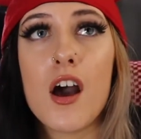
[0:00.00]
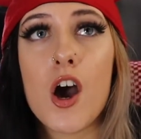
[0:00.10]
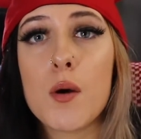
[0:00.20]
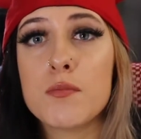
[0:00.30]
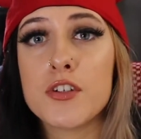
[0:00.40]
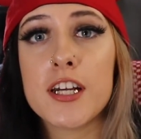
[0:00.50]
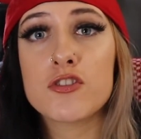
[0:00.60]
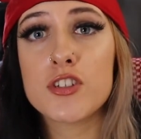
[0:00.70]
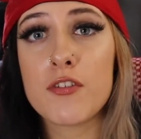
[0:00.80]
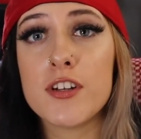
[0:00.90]
So yeah,
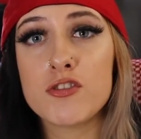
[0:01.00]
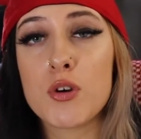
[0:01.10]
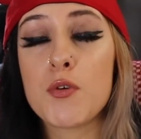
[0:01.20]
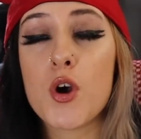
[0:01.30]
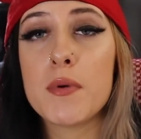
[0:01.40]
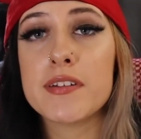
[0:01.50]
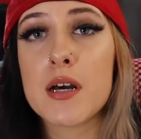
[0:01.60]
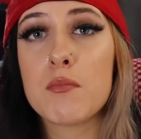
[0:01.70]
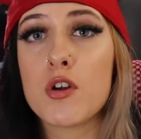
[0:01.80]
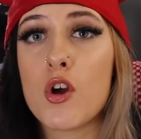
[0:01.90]
definitely drop a comment
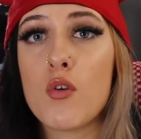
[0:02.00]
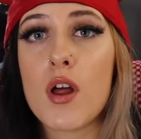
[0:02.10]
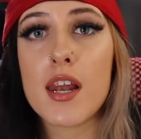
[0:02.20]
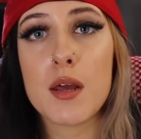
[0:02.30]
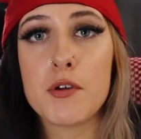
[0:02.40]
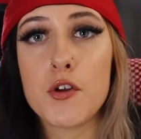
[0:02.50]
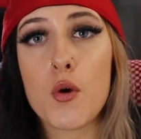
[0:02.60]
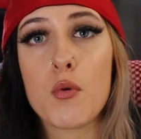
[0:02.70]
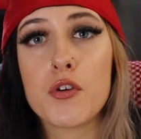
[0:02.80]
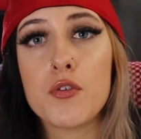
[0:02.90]
down below. Let me know
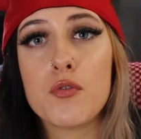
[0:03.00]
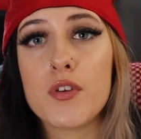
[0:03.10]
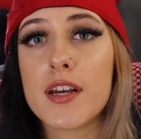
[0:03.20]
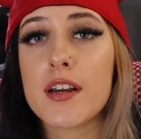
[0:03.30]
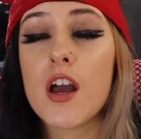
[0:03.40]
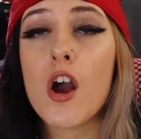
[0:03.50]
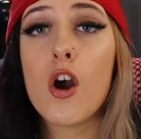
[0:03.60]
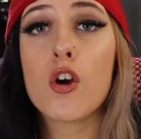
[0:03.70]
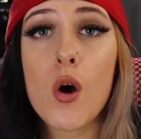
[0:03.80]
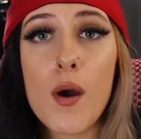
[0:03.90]
what you think.
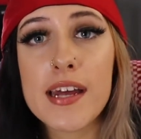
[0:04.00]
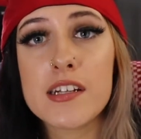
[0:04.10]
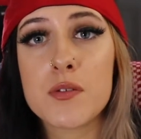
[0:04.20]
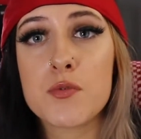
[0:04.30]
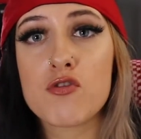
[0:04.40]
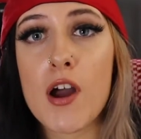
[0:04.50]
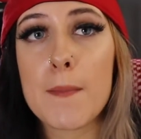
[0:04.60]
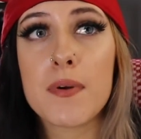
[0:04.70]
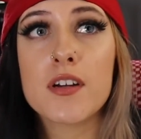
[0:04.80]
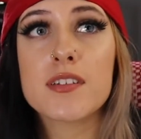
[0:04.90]
Go ahead and subscribe,
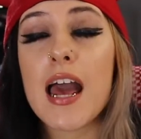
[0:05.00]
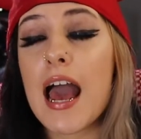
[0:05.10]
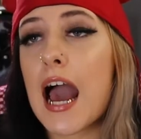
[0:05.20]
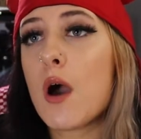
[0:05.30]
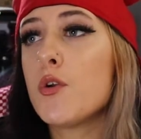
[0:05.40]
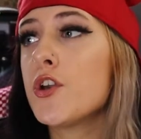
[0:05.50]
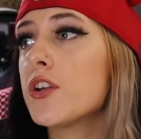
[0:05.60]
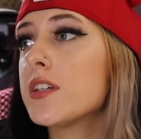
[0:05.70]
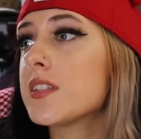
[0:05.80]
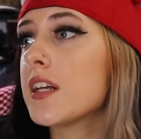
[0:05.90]
because how are you going
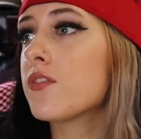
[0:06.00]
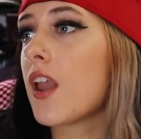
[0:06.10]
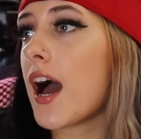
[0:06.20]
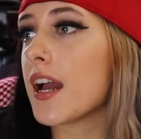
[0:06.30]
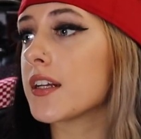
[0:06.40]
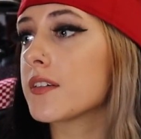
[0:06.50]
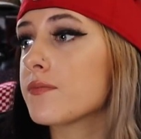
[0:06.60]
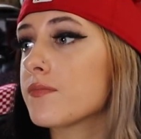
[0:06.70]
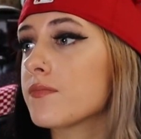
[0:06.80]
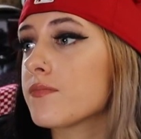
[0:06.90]
to stay fly?
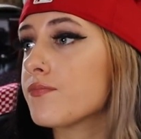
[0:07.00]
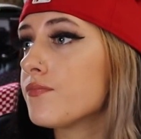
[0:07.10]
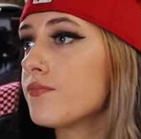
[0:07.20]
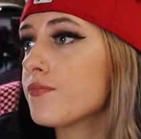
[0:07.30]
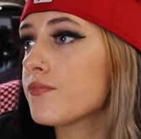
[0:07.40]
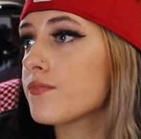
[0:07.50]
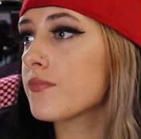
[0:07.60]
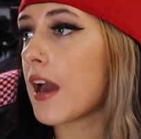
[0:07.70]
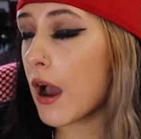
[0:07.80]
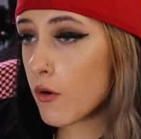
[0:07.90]

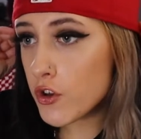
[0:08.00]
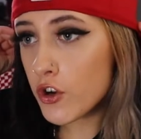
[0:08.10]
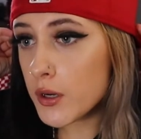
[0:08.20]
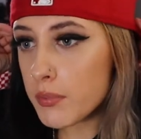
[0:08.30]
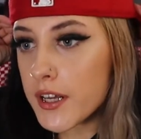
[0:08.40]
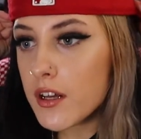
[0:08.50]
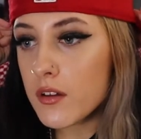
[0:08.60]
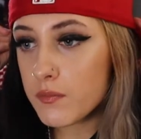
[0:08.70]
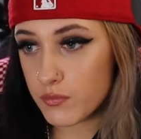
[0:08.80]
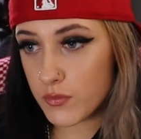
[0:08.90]
How are you going to be
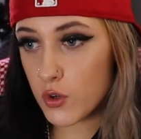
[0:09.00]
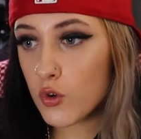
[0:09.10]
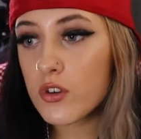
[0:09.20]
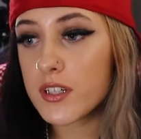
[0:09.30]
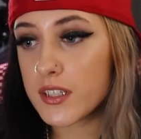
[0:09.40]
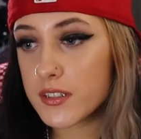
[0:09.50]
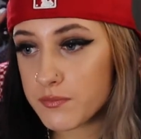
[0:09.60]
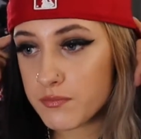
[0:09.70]
horny